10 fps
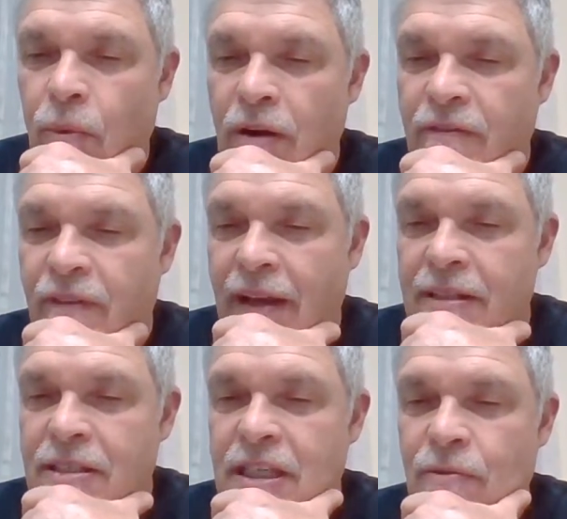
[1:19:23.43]
in what
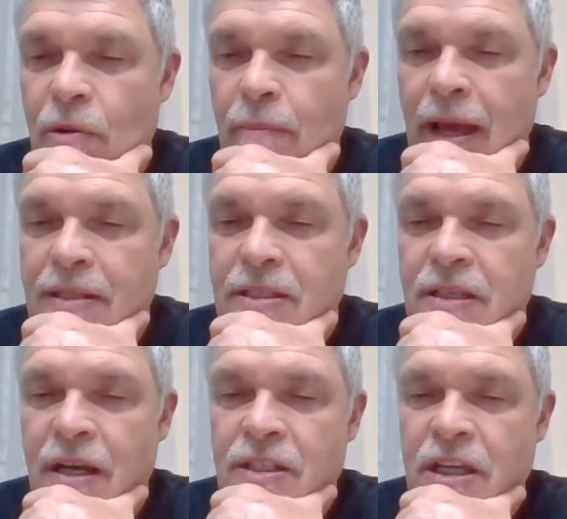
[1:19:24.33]
fantasy
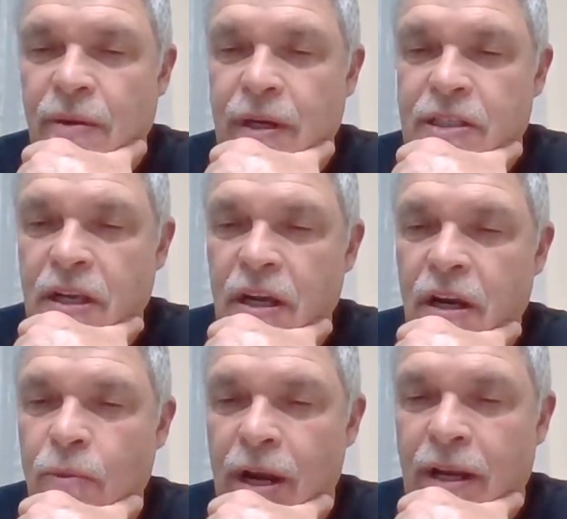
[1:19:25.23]
romance series
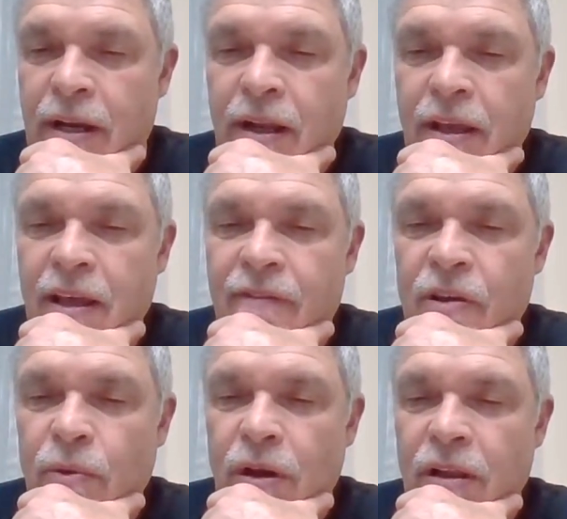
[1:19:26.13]
written,
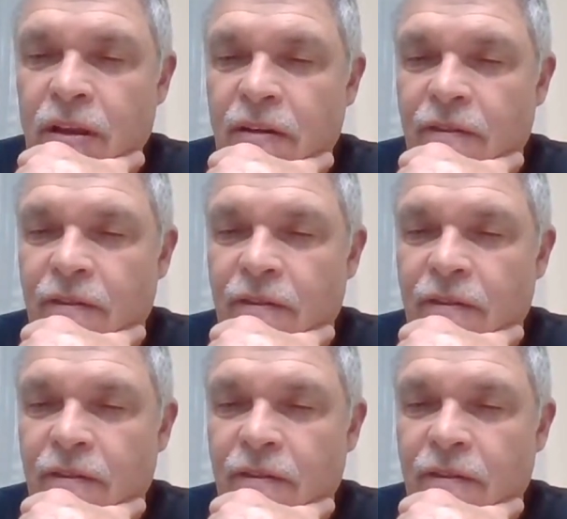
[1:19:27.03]
if you will,